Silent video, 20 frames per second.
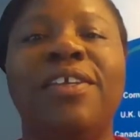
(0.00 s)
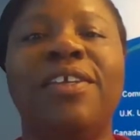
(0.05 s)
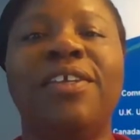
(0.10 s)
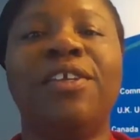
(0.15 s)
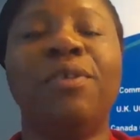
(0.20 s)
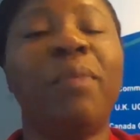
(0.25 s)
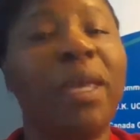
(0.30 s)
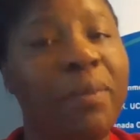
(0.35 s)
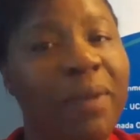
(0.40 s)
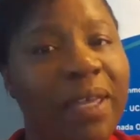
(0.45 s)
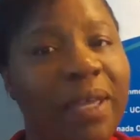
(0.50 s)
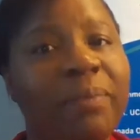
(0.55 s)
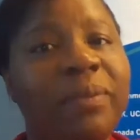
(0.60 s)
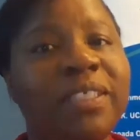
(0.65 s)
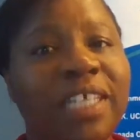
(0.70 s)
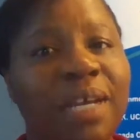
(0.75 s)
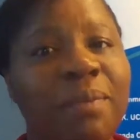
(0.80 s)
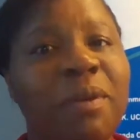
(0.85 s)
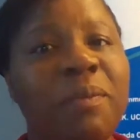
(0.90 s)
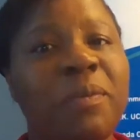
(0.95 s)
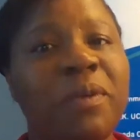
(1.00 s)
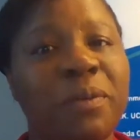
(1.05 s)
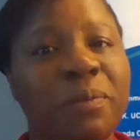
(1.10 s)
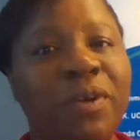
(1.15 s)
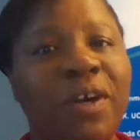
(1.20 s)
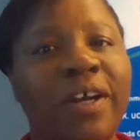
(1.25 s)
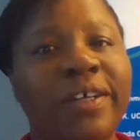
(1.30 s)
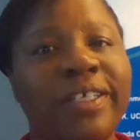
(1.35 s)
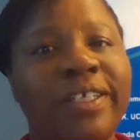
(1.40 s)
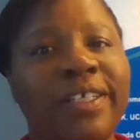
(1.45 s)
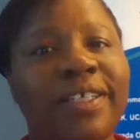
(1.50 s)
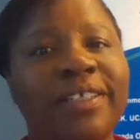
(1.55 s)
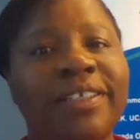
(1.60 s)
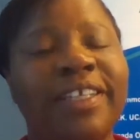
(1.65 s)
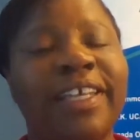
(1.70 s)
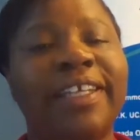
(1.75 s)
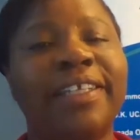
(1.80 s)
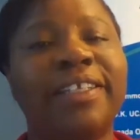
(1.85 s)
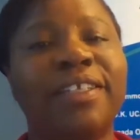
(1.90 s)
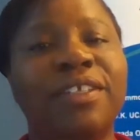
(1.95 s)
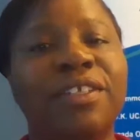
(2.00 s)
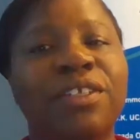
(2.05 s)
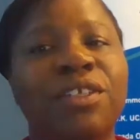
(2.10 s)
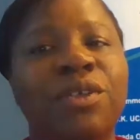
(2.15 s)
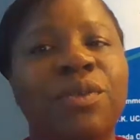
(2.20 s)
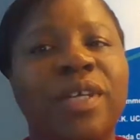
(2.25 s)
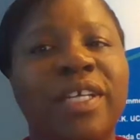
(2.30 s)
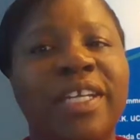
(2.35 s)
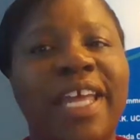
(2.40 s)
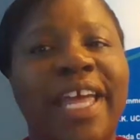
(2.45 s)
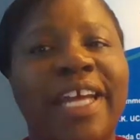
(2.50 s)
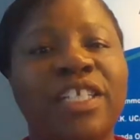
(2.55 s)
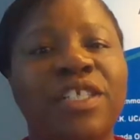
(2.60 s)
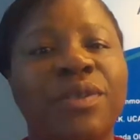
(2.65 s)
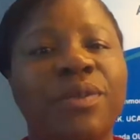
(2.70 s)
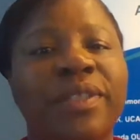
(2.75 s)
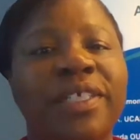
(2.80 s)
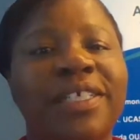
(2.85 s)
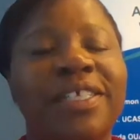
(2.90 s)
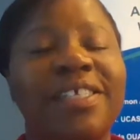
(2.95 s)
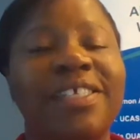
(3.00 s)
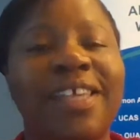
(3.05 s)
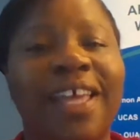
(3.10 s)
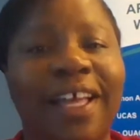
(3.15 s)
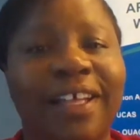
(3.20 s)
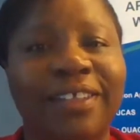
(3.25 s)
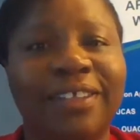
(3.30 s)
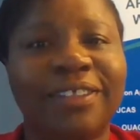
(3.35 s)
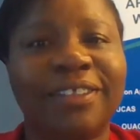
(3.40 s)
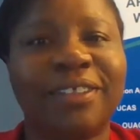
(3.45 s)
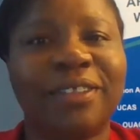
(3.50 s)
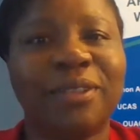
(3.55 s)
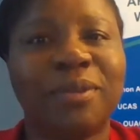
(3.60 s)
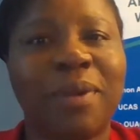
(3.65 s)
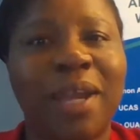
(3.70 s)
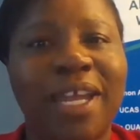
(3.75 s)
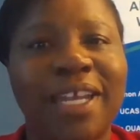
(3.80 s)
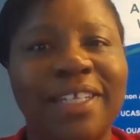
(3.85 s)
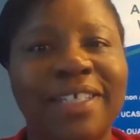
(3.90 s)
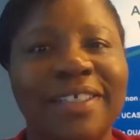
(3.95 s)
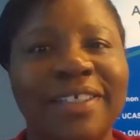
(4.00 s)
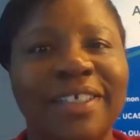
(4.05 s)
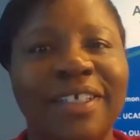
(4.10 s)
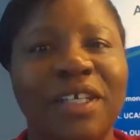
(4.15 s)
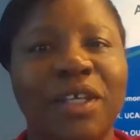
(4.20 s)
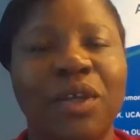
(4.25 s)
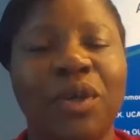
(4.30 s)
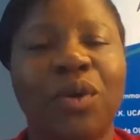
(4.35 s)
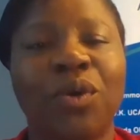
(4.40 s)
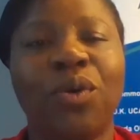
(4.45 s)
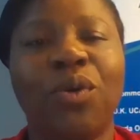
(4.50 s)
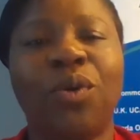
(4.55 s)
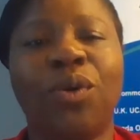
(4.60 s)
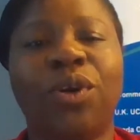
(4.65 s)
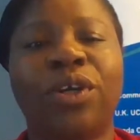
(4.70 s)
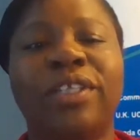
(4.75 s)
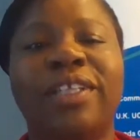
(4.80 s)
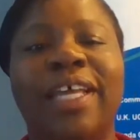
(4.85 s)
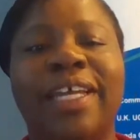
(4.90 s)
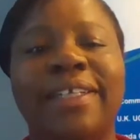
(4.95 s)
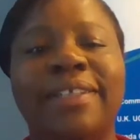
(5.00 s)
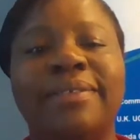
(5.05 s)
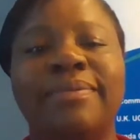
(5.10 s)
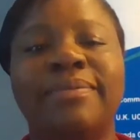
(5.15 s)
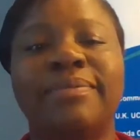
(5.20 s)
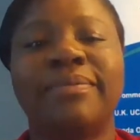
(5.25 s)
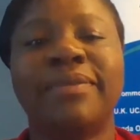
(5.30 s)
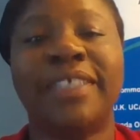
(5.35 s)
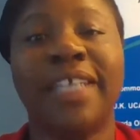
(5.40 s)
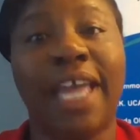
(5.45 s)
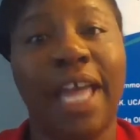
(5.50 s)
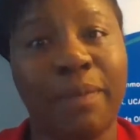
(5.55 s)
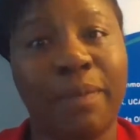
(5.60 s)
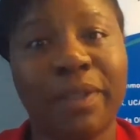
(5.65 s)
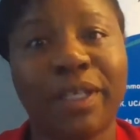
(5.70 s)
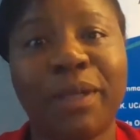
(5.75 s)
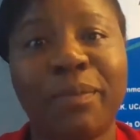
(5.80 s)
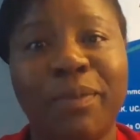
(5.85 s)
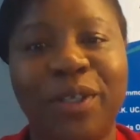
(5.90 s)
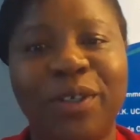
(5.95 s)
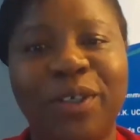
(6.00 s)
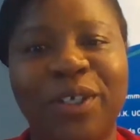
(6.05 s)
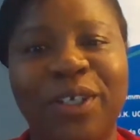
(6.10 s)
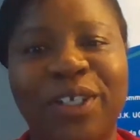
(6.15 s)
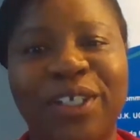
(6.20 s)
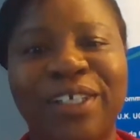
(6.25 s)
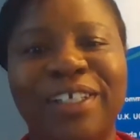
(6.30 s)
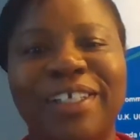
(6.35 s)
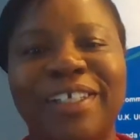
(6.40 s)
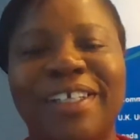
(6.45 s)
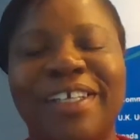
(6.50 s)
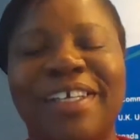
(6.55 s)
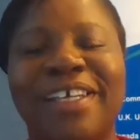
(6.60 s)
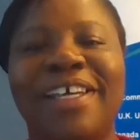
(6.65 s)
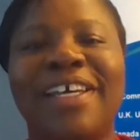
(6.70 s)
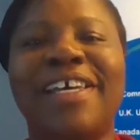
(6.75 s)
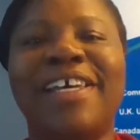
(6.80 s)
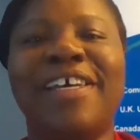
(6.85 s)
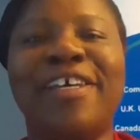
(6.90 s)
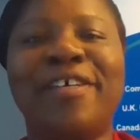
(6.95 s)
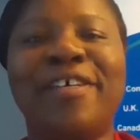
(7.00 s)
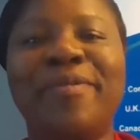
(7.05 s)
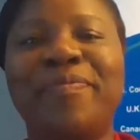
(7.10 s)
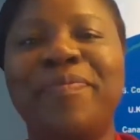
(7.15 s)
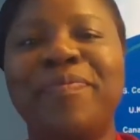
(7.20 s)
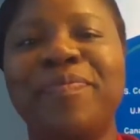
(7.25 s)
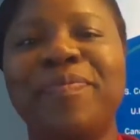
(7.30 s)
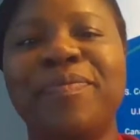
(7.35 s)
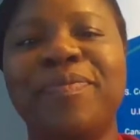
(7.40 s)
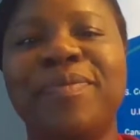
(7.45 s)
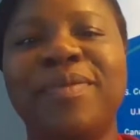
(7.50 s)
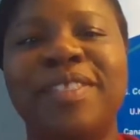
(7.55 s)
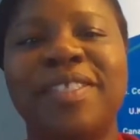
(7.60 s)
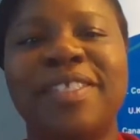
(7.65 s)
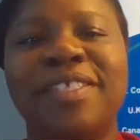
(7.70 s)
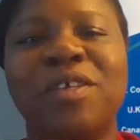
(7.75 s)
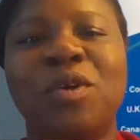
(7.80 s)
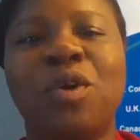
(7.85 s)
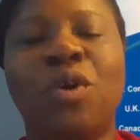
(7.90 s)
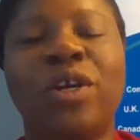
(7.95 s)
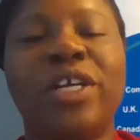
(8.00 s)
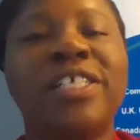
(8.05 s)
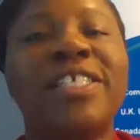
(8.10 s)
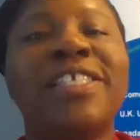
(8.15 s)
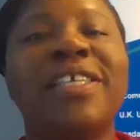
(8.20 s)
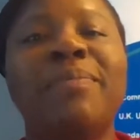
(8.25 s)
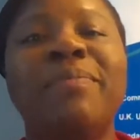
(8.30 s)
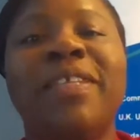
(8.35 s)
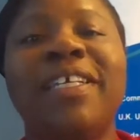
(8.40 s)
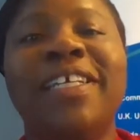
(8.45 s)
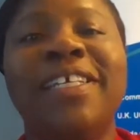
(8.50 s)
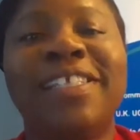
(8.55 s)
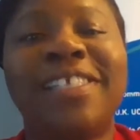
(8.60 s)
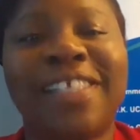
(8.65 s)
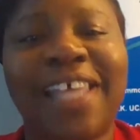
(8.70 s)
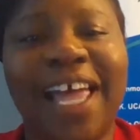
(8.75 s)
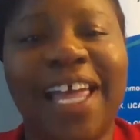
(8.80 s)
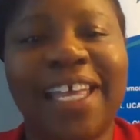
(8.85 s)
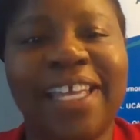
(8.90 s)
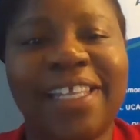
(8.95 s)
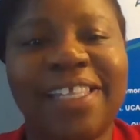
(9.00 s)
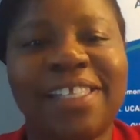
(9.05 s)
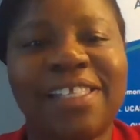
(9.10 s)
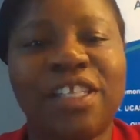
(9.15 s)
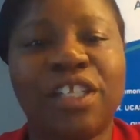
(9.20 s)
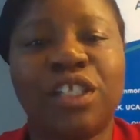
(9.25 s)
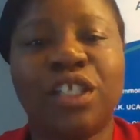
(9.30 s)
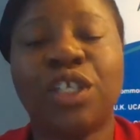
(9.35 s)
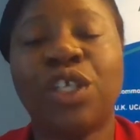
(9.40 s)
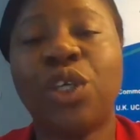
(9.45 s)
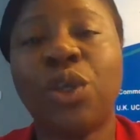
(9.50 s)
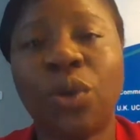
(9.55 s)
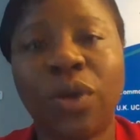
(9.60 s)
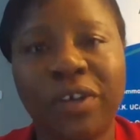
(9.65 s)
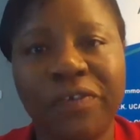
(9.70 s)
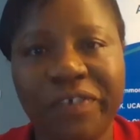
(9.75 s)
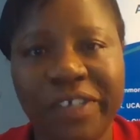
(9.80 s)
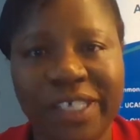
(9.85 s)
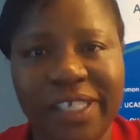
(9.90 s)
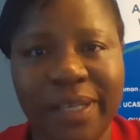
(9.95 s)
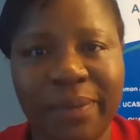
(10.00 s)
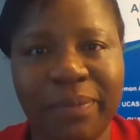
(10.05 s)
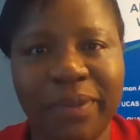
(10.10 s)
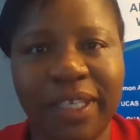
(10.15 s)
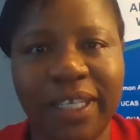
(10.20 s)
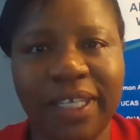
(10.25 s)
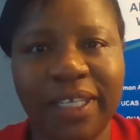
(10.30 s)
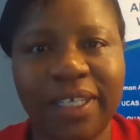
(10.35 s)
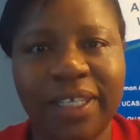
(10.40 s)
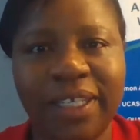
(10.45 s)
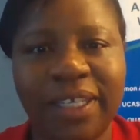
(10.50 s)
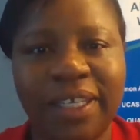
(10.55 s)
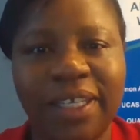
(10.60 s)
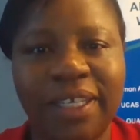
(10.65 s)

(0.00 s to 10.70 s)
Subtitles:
you may be able to come up with a product that you can actually sell, right? Or like the Apple computer, um, or something in science, the cure for something.